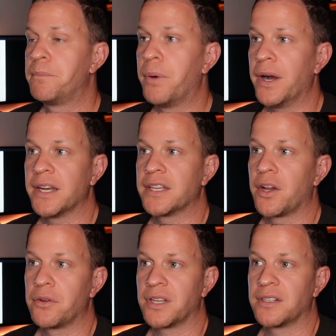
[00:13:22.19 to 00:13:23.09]
but it
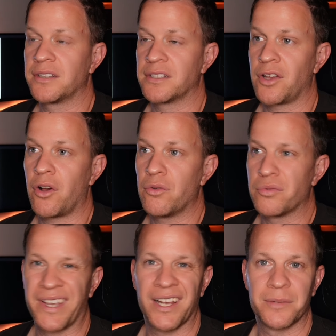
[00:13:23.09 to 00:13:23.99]
goes under this whole
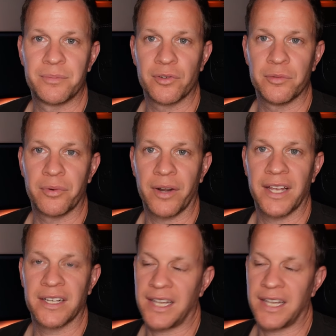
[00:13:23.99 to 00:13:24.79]
Killer Brew brand.